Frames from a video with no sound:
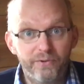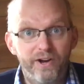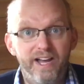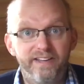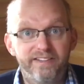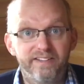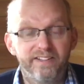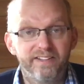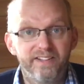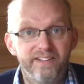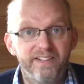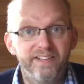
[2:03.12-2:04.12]
bread,
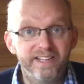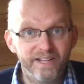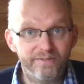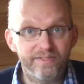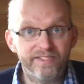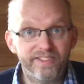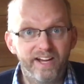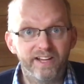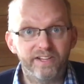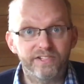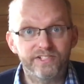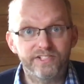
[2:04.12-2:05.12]
given
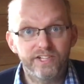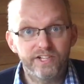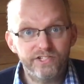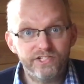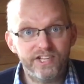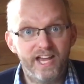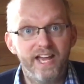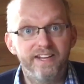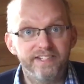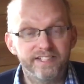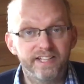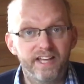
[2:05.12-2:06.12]
thanks, shared
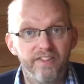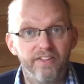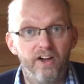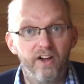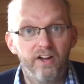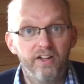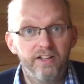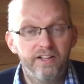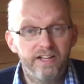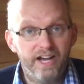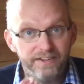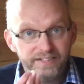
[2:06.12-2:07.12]
it together,
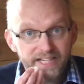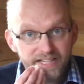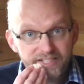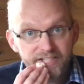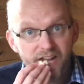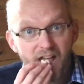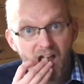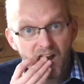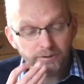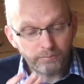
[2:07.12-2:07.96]
and eaten it.